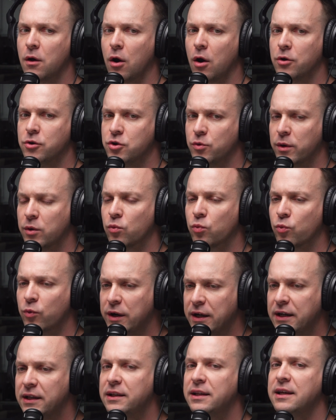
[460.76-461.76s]
Do we
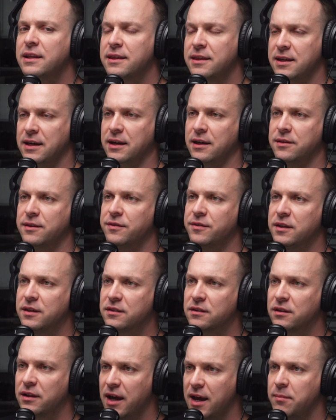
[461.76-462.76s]
really think that
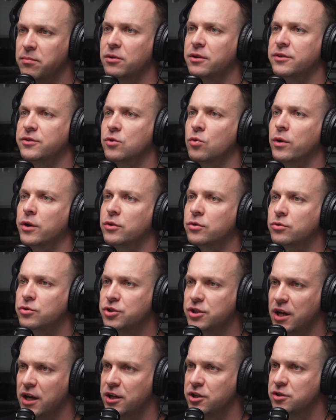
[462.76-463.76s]
this label is going to
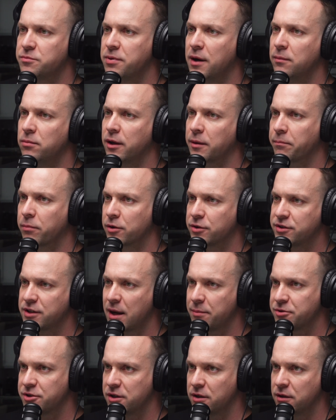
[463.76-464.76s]
change public
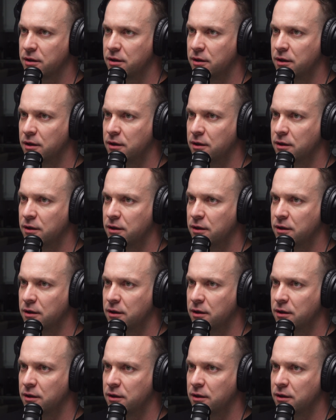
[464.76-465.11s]
perception?